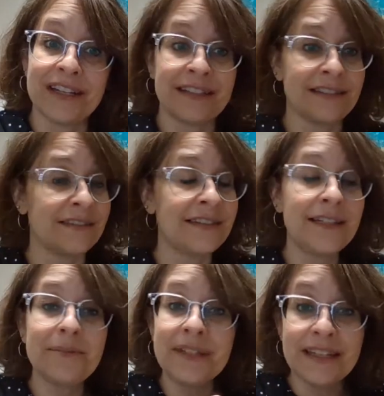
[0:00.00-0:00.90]
It's a
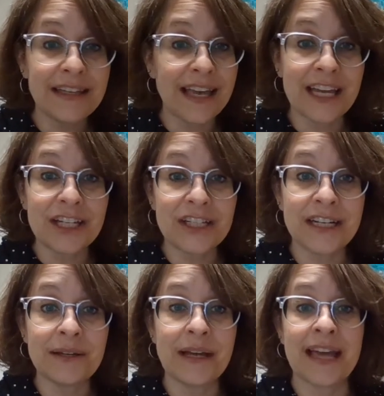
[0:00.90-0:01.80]
deeply
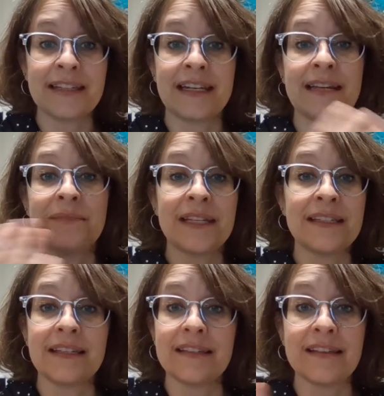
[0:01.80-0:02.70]
engaging as it
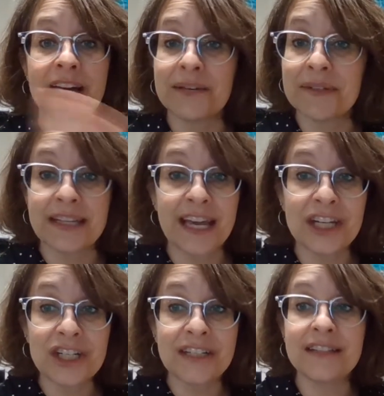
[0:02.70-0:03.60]
mixes
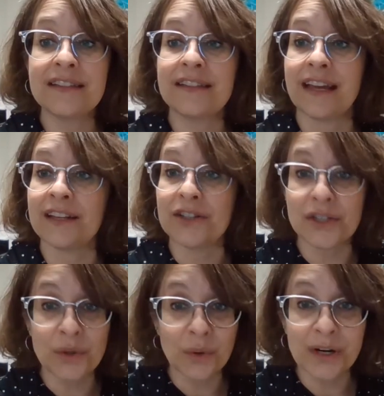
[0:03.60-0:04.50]
documentations and
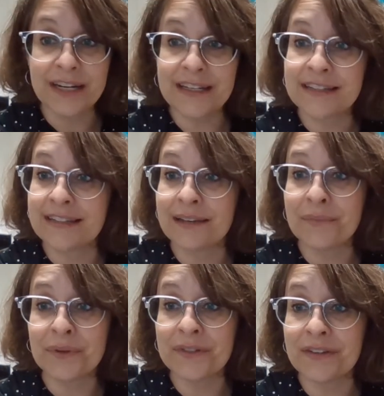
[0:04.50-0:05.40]
stories,
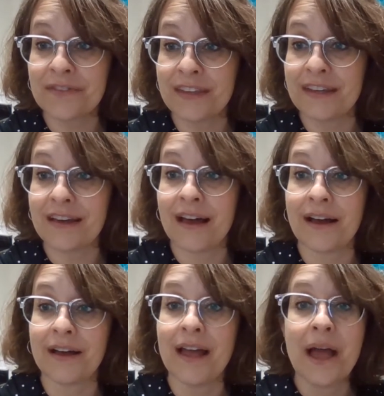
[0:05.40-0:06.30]
and most of
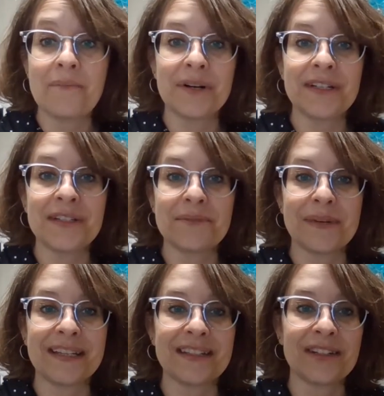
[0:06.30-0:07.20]
the
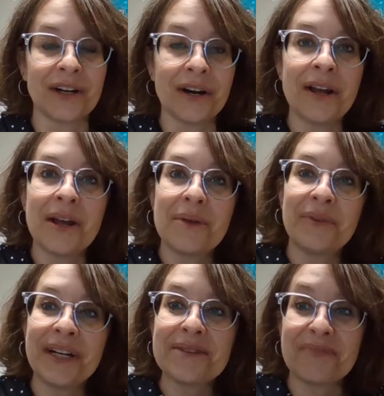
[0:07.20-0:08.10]
participants are
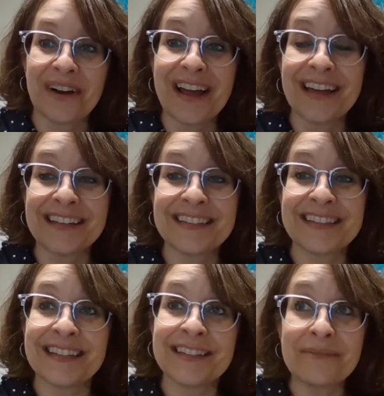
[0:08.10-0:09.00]
pretty
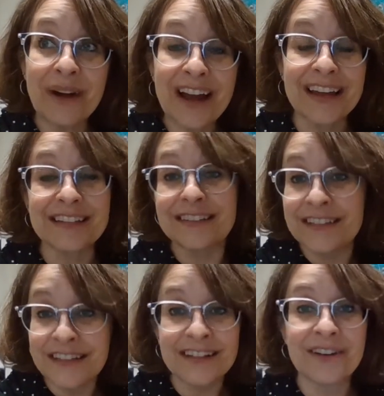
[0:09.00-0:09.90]
impressed and
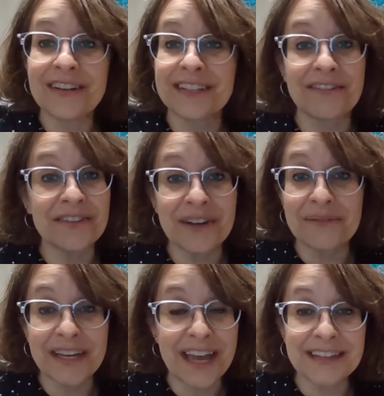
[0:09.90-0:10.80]
surprised, because every
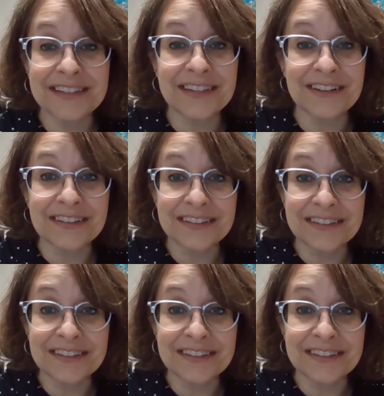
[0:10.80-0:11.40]
family has their